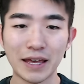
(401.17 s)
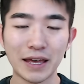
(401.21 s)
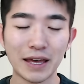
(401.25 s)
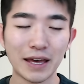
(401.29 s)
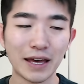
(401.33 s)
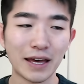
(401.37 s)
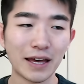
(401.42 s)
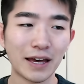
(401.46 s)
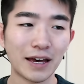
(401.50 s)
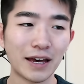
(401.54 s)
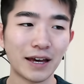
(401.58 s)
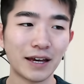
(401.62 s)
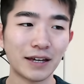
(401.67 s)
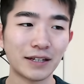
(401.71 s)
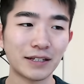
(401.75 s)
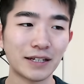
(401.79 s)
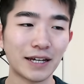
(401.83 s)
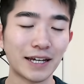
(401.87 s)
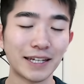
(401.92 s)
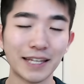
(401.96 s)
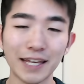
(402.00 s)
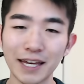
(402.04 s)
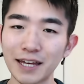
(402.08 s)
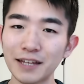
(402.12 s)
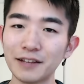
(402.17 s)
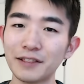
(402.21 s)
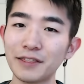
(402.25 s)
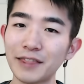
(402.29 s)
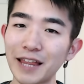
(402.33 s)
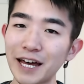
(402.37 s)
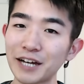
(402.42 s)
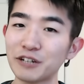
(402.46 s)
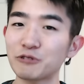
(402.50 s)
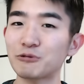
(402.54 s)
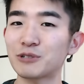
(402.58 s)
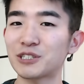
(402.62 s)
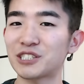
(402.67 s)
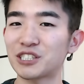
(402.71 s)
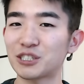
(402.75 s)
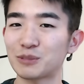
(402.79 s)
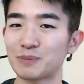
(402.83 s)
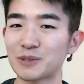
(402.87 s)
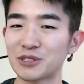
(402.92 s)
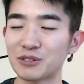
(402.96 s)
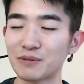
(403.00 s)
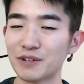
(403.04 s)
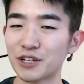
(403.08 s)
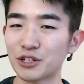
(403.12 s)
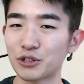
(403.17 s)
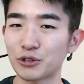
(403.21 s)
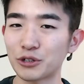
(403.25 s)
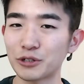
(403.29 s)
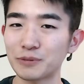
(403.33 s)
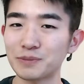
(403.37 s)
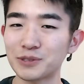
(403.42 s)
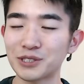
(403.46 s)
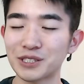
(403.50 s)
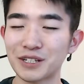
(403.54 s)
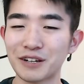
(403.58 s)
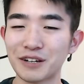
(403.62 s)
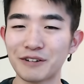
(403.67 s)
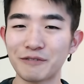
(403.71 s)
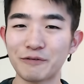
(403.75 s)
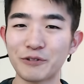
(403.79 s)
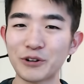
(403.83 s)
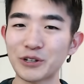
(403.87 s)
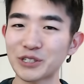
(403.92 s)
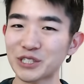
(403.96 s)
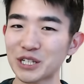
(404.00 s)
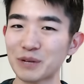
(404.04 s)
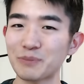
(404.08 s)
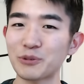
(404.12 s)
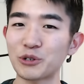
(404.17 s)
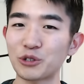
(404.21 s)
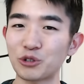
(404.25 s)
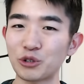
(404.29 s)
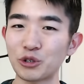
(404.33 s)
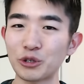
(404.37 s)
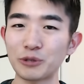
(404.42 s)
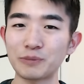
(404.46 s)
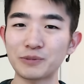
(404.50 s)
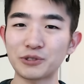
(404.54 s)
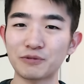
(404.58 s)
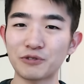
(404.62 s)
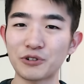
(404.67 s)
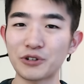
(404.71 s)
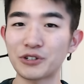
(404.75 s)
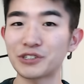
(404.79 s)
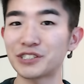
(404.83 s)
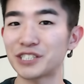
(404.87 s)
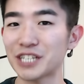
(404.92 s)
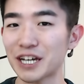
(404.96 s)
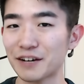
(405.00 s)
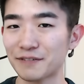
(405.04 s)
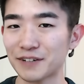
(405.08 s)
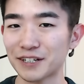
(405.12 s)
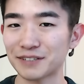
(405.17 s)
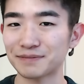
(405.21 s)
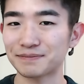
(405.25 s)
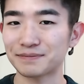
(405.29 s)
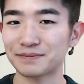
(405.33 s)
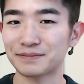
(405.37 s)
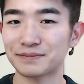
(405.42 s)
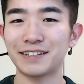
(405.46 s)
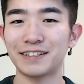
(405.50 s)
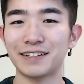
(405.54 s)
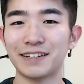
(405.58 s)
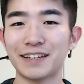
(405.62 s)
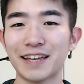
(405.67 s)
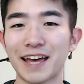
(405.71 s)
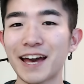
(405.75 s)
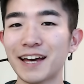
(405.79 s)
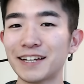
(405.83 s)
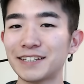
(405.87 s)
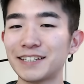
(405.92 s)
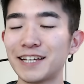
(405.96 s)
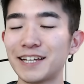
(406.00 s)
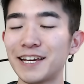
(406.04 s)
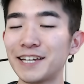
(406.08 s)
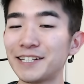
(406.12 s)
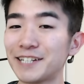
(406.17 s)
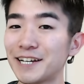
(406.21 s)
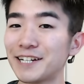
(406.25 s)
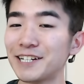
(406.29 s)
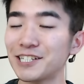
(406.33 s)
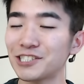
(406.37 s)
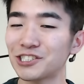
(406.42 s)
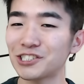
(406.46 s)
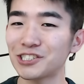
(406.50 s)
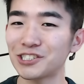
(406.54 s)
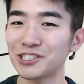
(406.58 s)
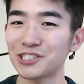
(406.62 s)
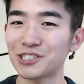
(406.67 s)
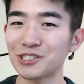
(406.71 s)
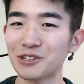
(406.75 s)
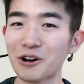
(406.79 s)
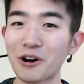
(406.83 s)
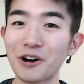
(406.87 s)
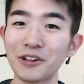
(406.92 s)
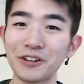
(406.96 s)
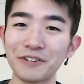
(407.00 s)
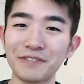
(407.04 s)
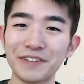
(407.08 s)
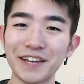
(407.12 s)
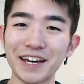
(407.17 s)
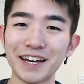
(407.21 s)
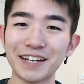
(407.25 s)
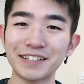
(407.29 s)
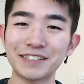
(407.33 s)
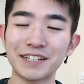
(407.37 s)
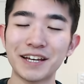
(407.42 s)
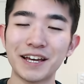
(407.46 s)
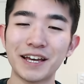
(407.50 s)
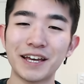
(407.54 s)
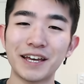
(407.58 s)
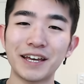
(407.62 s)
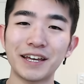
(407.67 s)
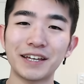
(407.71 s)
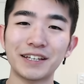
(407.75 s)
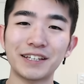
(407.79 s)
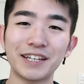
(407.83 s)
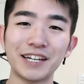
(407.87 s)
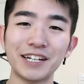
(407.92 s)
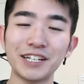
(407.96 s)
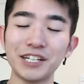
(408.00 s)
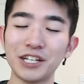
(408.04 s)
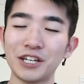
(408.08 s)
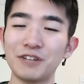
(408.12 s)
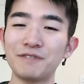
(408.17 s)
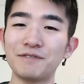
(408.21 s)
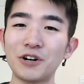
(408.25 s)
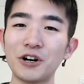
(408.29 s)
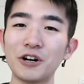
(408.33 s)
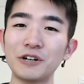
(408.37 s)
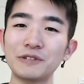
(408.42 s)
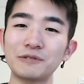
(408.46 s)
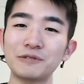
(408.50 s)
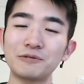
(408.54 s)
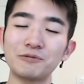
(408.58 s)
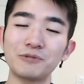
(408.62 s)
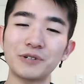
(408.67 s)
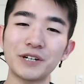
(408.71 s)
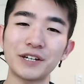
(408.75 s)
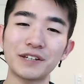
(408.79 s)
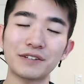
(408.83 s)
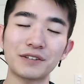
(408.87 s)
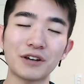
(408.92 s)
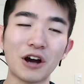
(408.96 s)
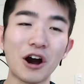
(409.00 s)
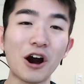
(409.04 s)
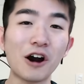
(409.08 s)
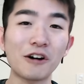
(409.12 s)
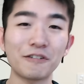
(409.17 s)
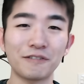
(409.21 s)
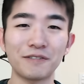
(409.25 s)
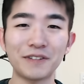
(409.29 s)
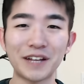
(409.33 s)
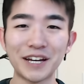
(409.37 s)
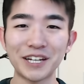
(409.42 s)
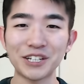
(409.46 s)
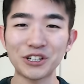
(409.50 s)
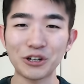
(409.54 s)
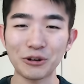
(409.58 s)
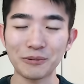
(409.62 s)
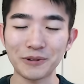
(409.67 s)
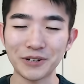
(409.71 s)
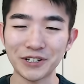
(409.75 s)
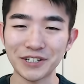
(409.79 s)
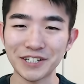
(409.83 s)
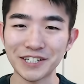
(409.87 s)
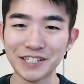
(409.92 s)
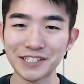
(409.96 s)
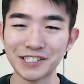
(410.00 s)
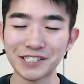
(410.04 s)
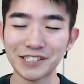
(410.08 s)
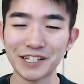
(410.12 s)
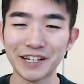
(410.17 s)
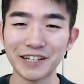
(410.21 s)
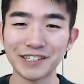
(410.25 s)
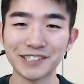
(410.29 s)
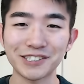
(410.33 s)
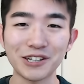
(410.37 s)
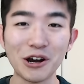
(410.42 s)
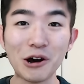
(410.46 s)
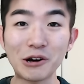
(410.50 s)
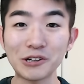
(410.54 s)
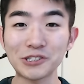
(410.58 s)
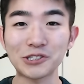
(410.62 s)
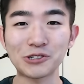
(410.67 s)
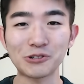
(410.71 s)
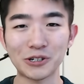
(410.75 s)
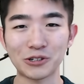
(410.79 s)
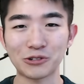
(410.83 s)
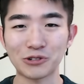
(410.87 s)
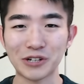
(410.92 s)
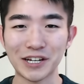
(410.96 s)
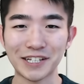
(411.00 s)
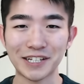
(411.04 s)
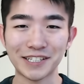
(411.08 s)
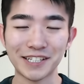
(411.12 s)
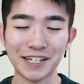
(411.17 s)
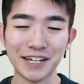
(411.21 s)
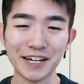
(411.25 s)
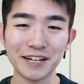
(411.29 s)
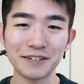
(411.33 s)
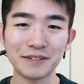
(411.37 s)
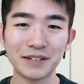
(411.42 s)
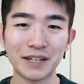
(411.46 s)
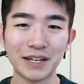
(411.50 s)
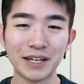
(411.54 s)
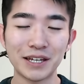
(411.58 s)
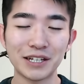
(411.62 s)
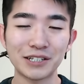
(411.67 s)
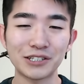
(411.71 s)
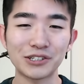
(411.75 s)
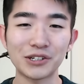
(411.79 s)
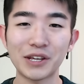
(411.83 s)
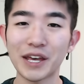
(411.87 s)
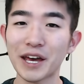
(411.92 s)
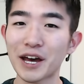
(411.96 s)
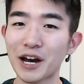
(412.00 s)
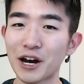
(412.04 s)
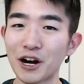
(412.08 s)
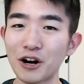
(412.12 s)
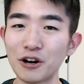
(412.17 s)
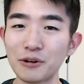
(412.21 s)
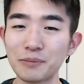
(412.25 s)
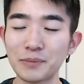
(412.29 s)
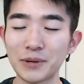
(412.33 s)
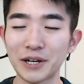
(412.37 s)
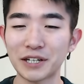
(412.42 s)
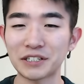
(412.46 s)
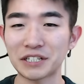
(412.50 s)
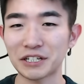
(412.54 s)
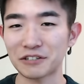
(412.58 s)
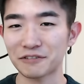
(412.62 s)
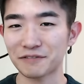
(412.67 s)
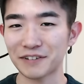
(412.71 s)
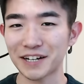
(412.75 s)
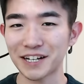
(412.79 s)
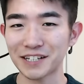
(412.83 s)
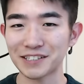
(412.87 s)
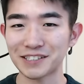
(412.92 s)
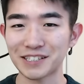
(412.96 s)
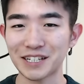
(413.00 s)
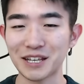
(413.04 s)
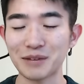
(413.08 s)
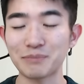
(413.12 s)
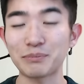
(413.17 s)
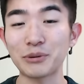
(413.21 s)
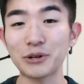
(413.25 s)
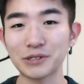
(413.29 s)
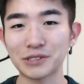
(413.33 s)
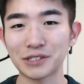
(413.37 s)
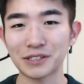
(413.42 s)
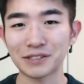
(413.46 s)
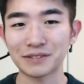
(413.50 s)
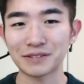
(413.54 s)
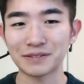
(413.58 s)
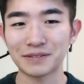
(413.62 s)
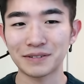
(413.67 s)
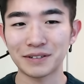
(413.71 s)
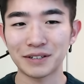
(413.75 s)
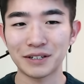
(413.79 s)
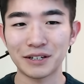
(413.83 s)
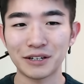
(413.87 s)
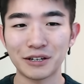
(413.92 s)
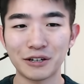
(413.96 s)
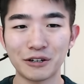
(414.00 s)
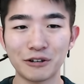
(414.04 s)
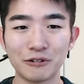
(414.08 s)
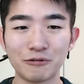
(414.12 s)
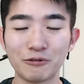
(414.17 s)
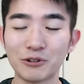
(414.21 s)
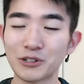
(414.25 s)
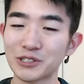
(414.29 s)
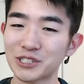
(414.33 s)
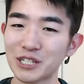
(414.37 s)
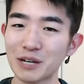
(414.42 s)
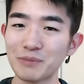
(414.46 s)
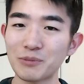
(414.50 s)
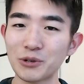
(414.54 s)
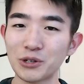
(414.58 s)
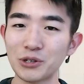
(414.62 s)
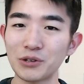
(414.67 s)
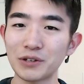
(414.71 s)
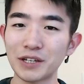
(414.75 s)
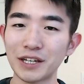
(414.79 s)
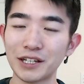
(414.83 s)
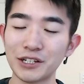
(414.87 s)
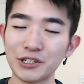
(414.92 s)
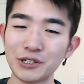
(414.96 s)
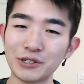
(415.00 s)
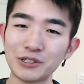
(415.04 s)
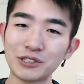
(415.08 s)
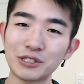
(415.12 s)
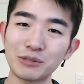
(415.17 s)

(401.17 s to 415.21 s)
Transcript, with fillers: and again language-specific groups, for example groups for Java. And in addition to all of that, getting involved with offline communities is also a good idea to get help and advice in person. For example, you can use